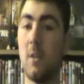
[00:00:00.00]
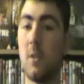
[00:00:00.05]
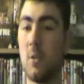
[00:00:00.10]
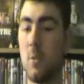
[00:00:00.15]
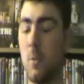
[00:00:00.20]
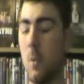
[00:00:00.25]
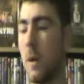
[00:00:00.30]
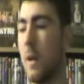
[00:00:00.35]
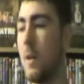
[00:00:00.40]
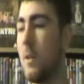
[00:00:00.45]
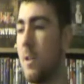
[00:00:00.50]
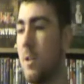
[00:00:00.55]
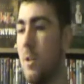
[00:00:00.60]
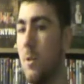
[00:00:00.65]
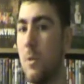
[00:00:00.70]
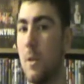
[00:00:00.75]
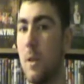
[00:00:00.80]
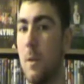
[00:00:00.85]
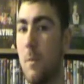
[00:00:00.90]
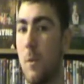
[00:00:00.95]
on someone else
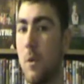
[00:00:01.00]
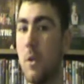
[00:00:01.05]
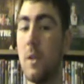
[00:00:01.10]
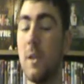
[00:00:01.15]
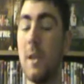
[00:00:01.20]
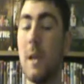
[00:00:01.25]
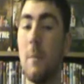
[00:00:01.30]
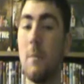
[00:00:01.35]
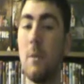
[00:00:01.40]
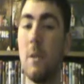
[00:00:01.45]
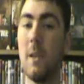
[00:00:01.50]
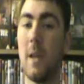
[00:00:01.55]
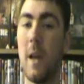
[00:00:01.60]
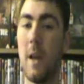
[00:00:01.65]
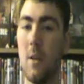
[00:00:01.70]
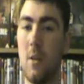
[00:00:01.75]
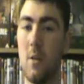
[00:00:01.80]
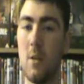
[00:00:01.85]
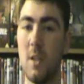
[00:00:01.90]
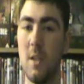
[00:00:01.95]
using motion capture
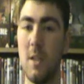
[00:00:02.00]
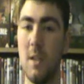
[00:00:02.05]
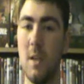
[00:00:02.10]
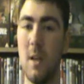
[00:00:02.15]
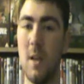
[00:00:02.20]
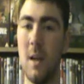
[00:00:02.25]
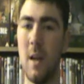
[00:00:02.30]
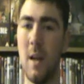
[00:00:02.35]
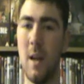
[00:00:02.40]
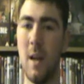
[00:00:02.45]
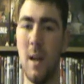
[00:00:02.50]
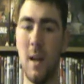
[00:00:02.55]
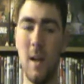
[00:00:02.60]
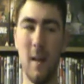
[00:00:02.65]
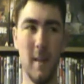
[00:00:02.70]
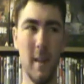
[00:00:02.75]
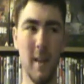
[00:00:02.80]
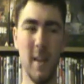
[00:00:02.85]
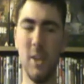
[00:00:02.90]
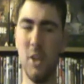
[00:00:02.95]
technology.
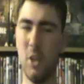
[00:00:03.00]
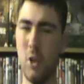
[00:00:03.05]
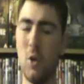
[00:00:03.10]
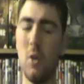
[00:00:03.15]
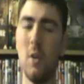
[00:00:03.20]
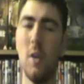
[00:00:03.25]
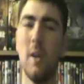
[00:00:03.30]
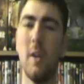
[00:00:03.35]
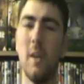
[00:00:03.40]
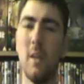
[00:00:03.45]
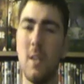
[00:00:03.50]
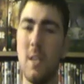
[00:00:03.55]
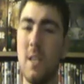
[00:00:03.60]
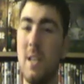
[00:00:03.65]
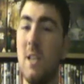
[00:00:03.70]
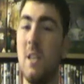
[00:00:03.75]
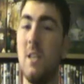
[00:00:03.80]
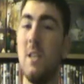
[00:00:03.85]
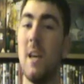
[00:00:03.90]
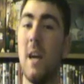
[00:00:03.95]
This younger
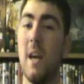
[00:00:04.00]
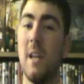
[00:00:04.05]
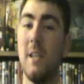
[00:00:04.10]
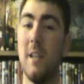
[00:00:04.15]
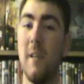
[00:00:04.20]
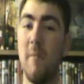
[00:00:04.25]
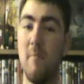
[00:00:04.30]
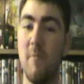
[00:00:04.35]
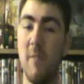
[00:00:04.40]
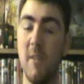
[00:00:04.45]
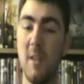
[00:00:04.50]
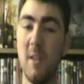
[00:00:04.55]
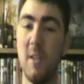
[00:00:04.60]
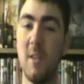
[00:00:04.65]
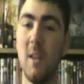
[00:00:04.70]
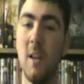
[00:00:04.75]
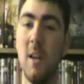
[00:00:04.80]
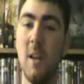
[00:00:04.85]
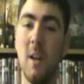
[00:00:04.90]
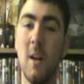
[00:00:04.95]
CGI Jeff
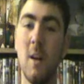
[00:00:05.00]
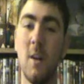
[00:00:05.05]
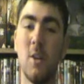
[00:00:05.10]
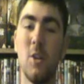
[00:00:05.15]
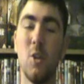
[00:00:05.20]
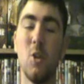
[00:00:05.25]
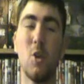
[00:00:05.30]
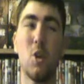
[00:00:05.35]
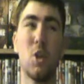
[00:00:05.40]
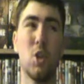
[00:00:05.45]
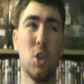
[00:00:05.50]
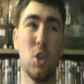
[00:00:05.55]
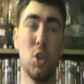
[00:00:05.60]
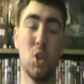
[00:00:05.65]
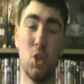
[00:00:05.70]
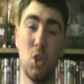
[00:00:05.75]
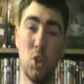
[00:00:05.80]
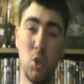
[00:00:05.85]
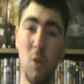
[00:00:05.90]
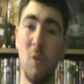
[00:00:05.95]
Bridges looks
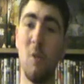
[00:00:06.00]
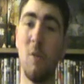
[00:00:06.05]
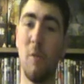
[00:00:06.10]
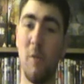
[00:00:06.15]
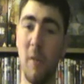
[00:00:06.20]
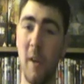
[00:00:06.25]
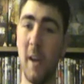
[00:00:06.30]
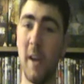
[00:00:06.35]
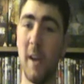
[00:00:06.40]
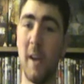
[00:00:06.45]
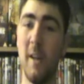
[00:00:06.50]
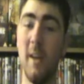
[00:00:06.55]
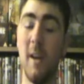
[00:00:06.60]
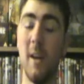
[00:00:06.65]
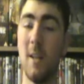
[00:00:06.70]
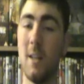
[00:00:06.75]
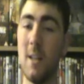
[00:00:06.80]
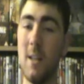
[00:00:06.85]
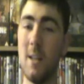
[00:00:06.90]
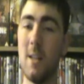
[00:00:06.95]
so fake, you
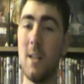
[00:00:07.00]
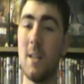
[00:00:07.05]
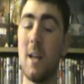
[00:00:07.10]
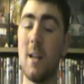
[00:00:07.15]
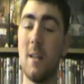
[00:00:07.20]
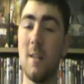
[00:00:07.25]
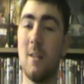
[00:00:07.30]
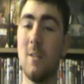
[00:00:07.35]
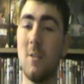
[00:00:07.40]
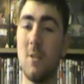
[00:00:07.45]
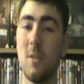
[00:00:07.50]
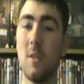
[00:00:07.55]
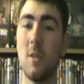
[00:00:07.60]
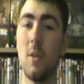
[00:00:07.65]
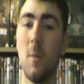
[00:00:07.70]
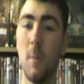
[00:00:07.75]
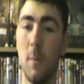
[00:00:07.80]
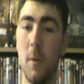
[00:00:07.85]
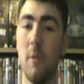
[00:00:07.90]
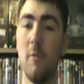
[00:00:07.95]
can clearly tell it's just a
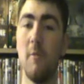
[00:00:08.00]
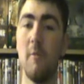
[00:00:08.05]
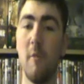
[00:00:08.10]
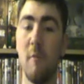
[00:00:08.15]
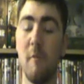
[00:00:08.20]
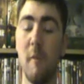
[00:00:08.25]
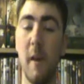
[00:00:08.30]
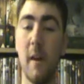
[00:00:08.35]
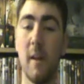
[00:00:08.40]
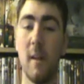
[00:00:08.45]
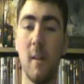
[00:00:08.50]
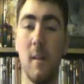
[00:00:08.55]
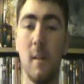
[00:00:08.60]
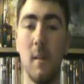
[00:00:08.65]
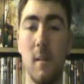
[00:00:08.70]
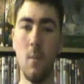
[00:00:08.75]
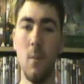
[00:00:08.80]
computer effect.